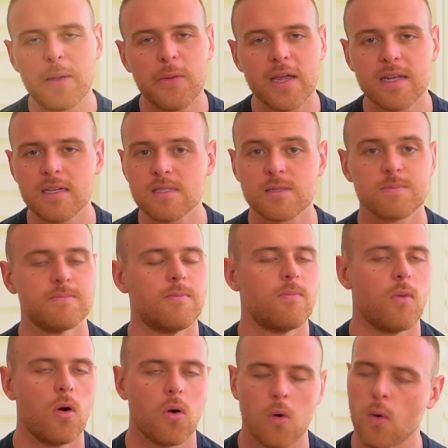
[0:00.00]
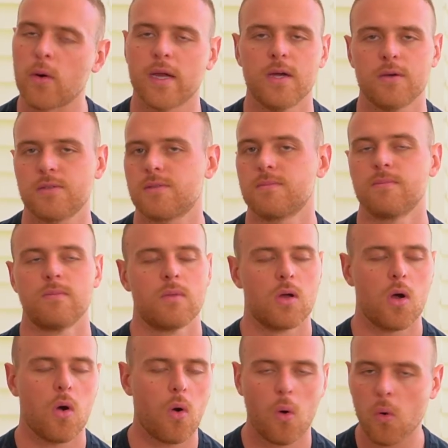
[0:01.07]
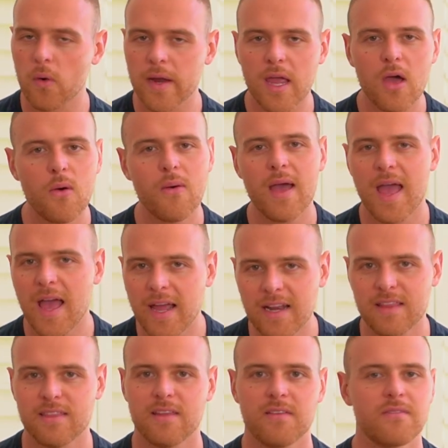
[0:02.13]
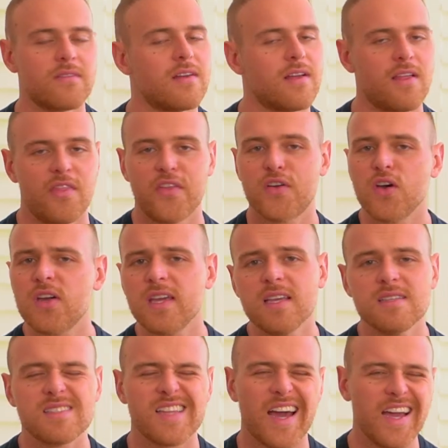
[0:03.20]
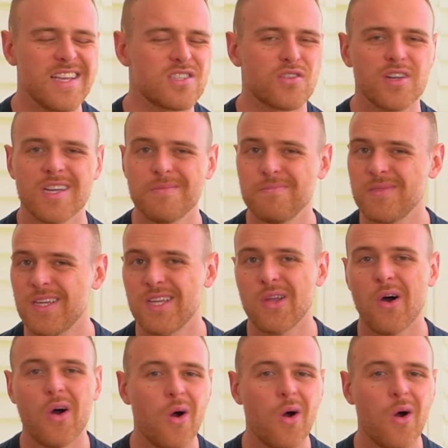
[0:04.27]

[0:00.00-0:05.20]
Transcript: weakness? Oreos. Oreo anything. The cookies, the ice cream, you know,